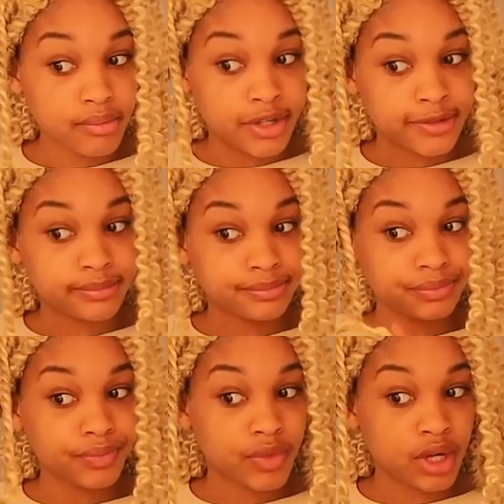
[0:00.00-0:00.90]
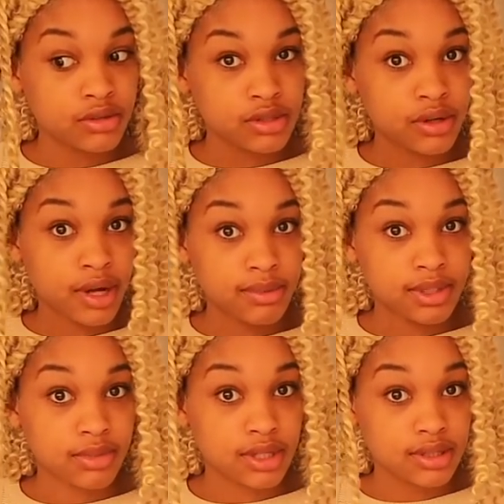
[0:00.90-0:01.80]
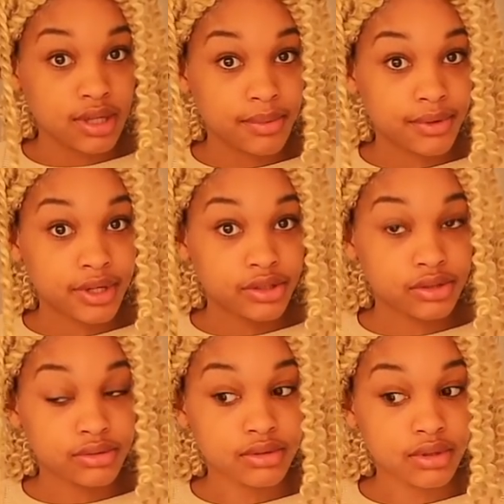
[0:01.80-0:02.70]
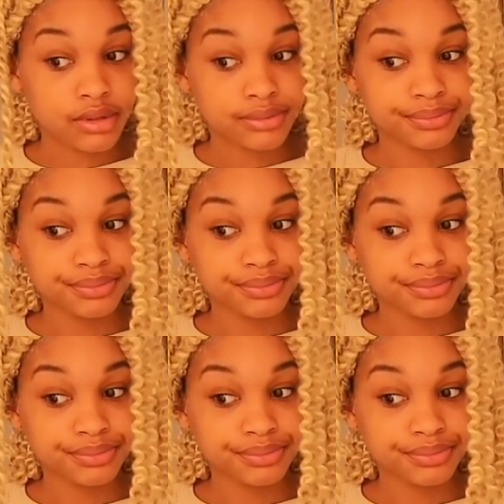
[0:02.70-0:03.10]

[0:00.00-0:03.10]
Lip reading: But those two happen to be in the same direction, so.